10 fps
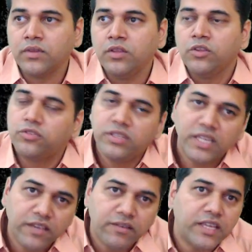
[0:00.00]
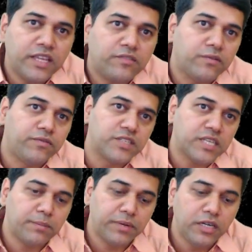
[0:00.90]
So in the given case from 1st
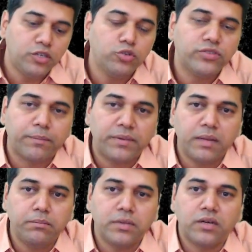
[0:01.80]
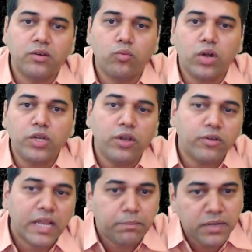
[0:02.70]
April to September, what you have
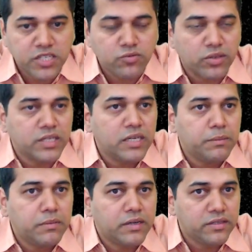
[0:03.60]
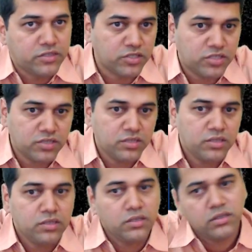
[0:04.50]
capitalized was a research.
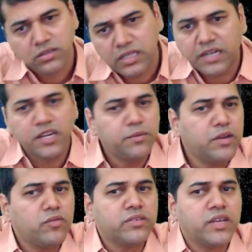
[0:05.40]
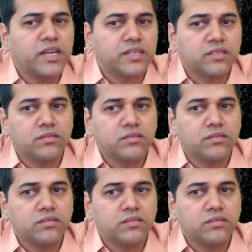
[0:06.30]
That treatment was correct.